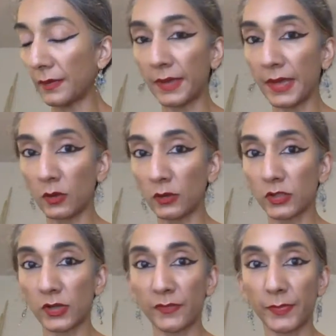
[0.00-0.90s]
may
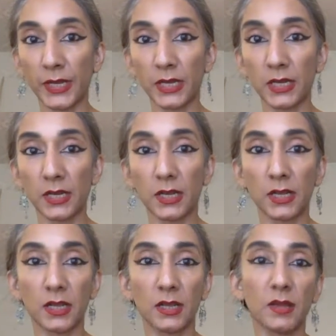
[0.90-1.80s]
also have been
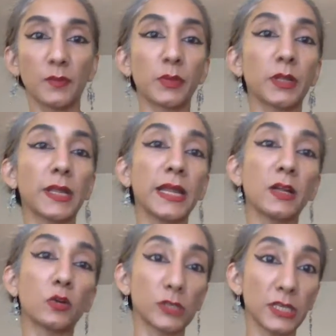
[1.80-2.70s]

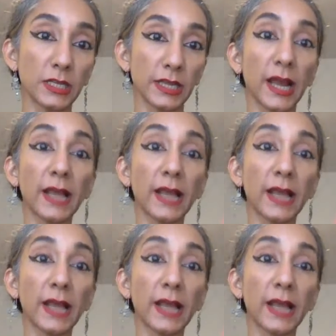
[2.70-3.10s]
playing Cordelia,